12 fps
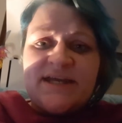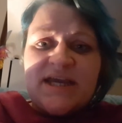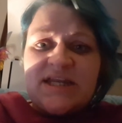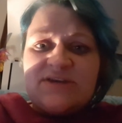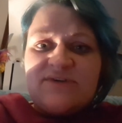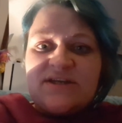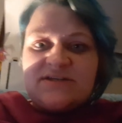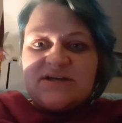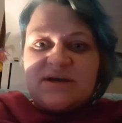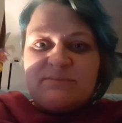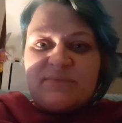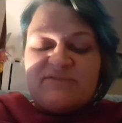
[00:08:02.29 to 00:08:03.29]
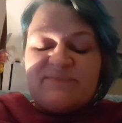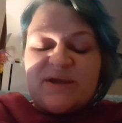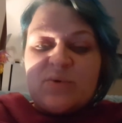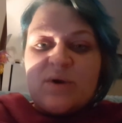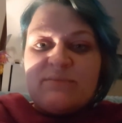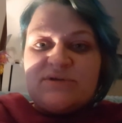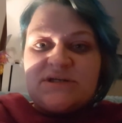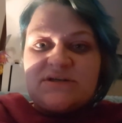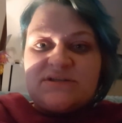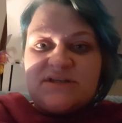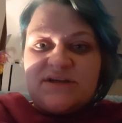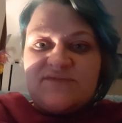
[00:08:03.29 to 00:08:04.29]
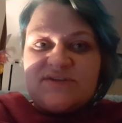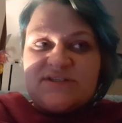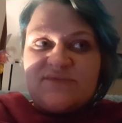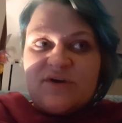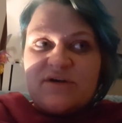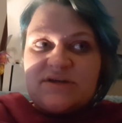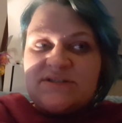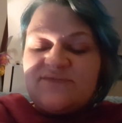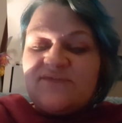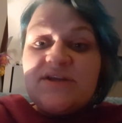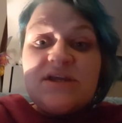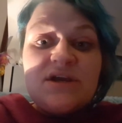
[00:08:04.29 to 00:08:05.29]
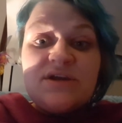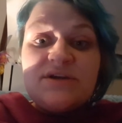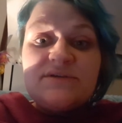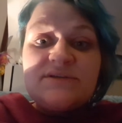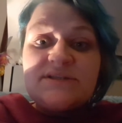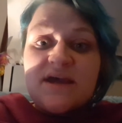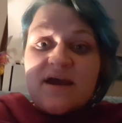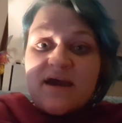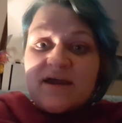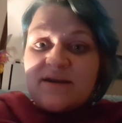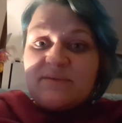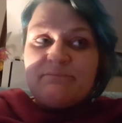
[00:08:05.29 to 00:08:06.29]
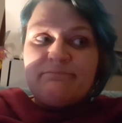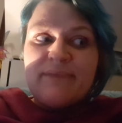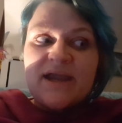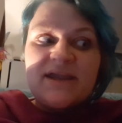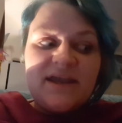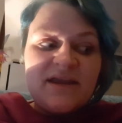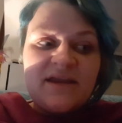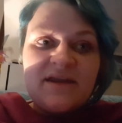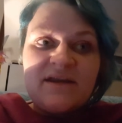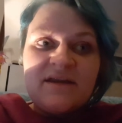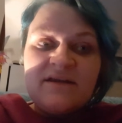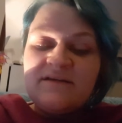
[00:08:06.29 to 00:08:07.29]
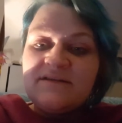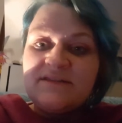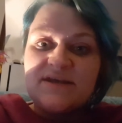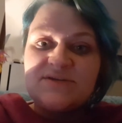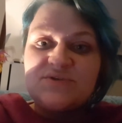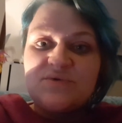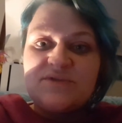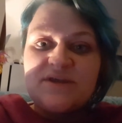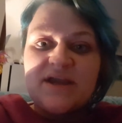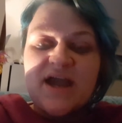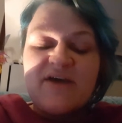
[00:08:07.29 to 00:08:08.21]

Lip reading: didn't get any reading done, but I've been quite productive as far as videos and packing and that sort of thing.